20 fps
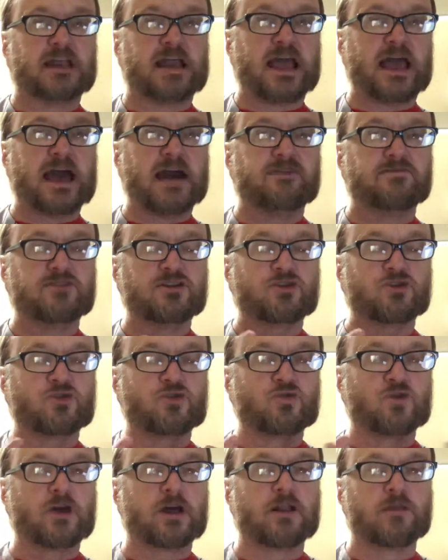have
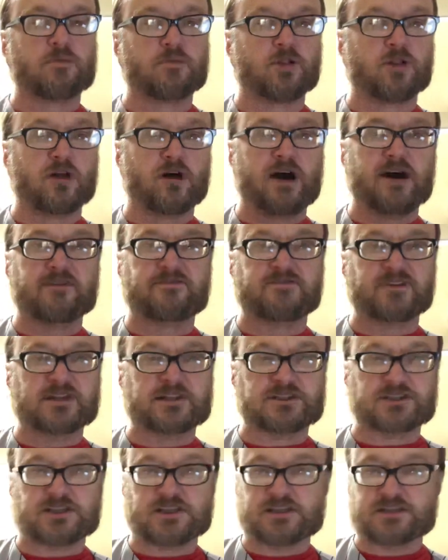incredible
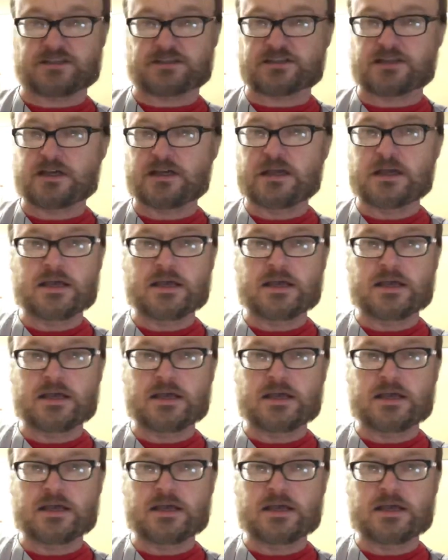offenses,